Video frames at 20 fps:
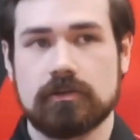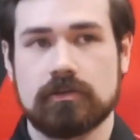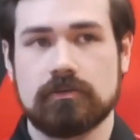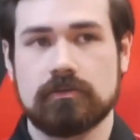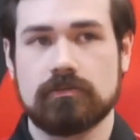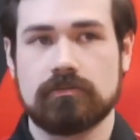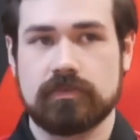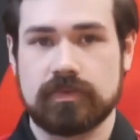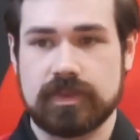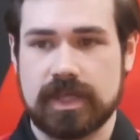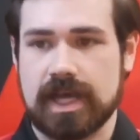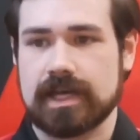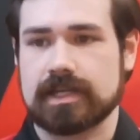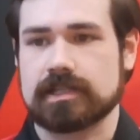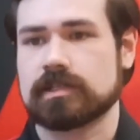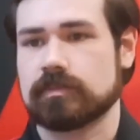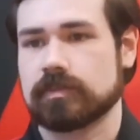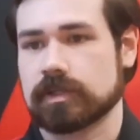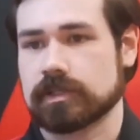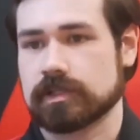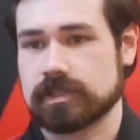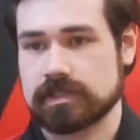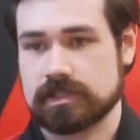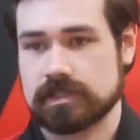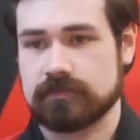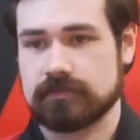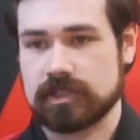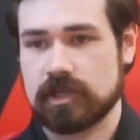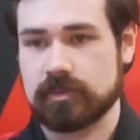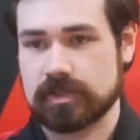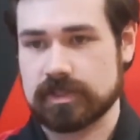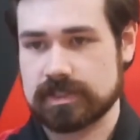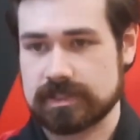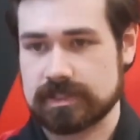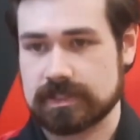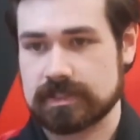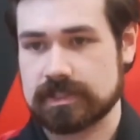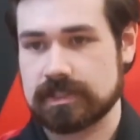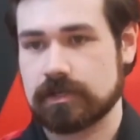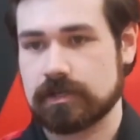that typically is enough to help it
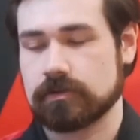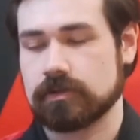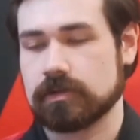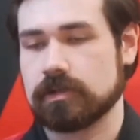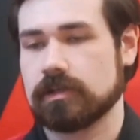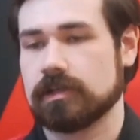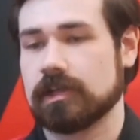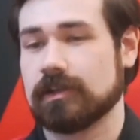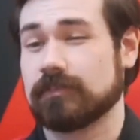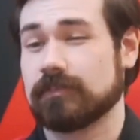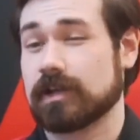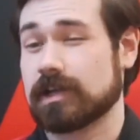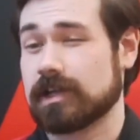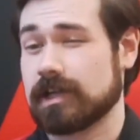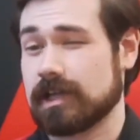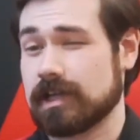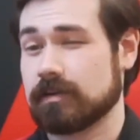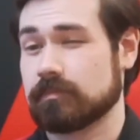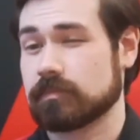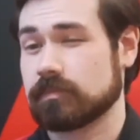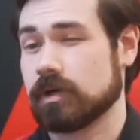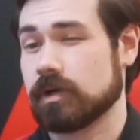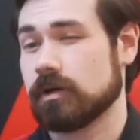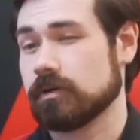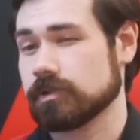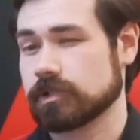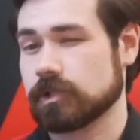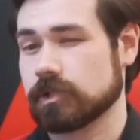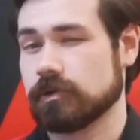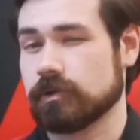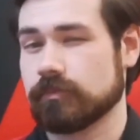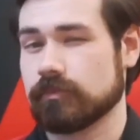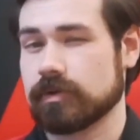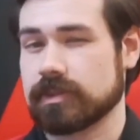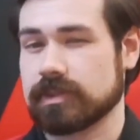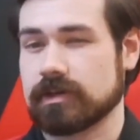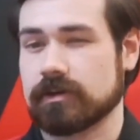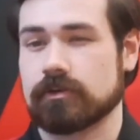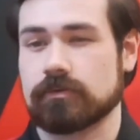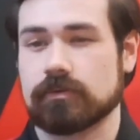stick down. If I am also going
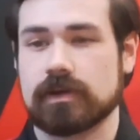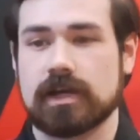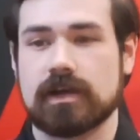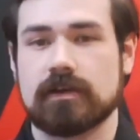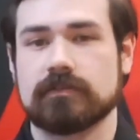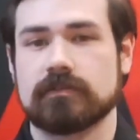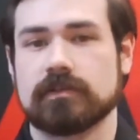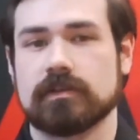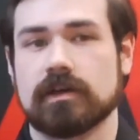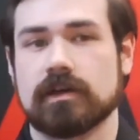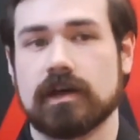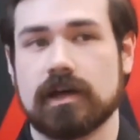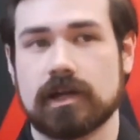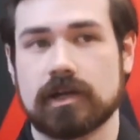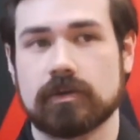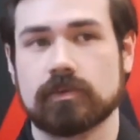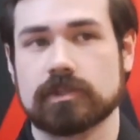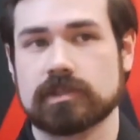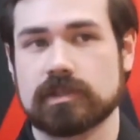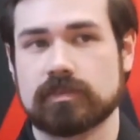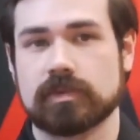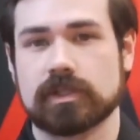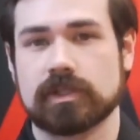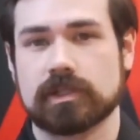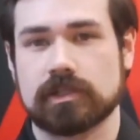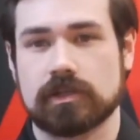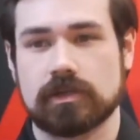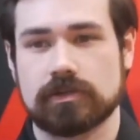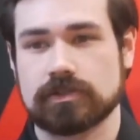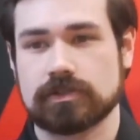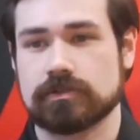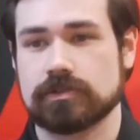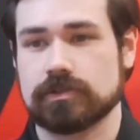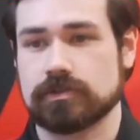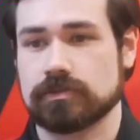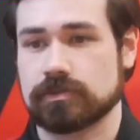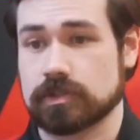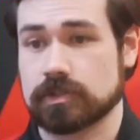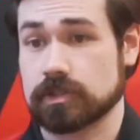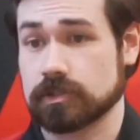without a raft, I will typically also
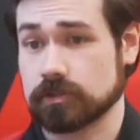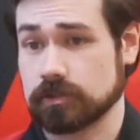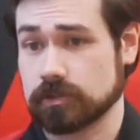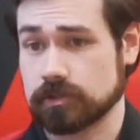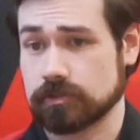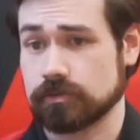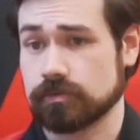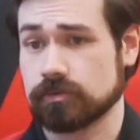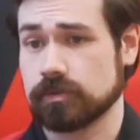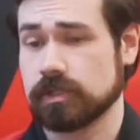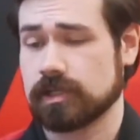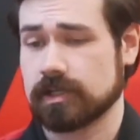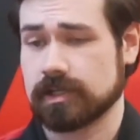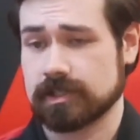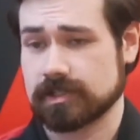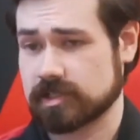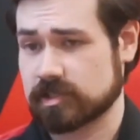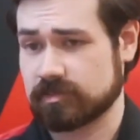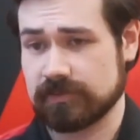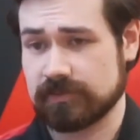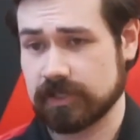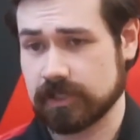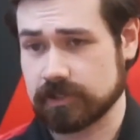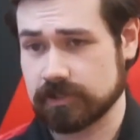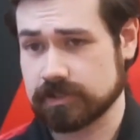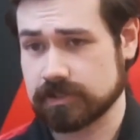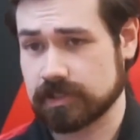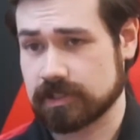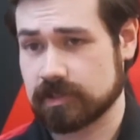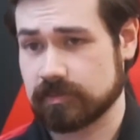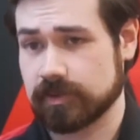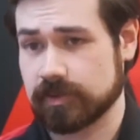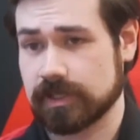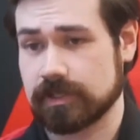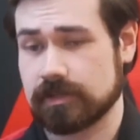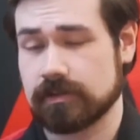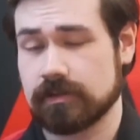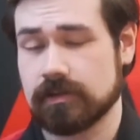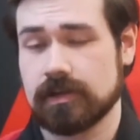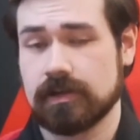use glue, just PVA glue stick on the
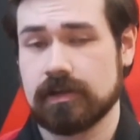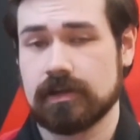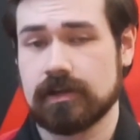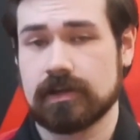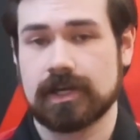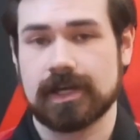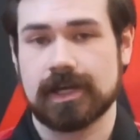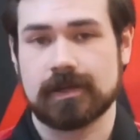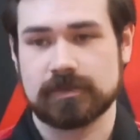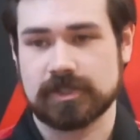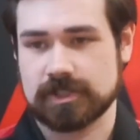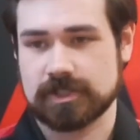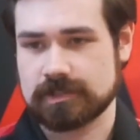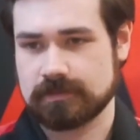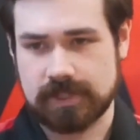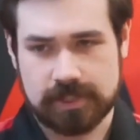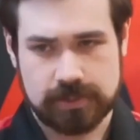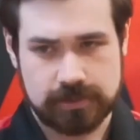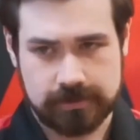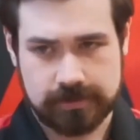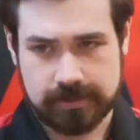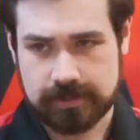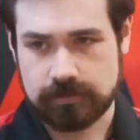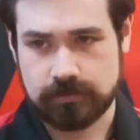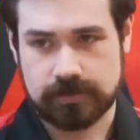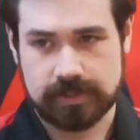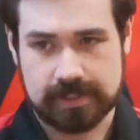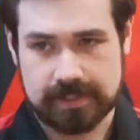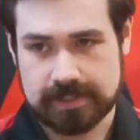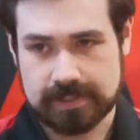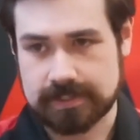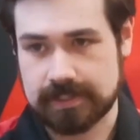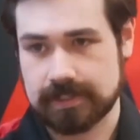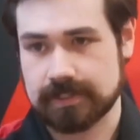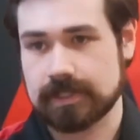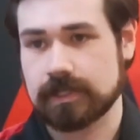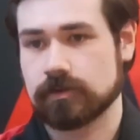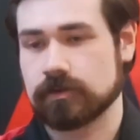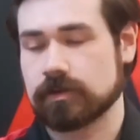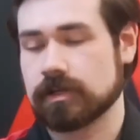bed, just to make sure that they really stay
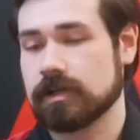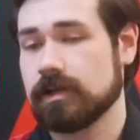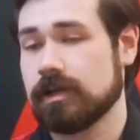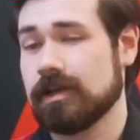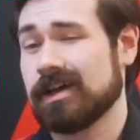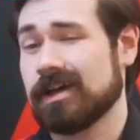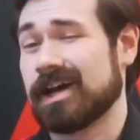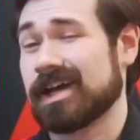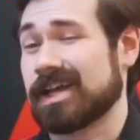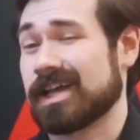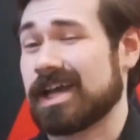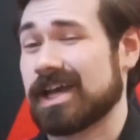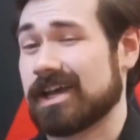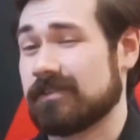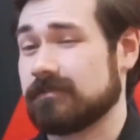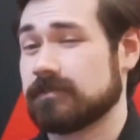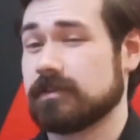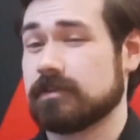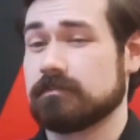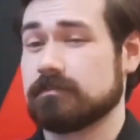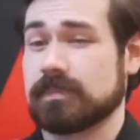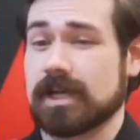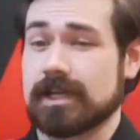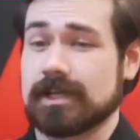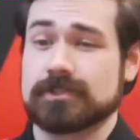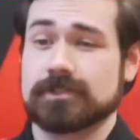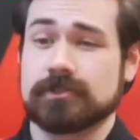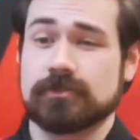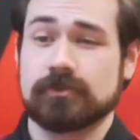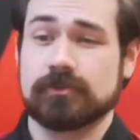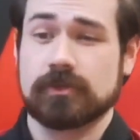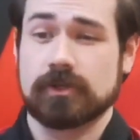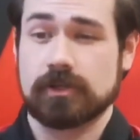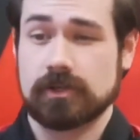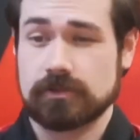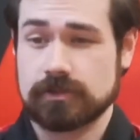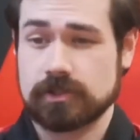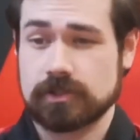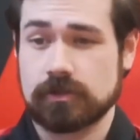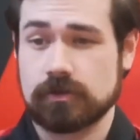down. I have done Magic Glue
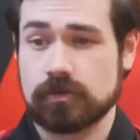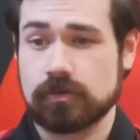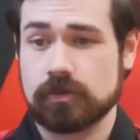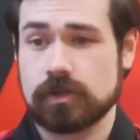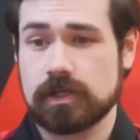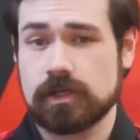also,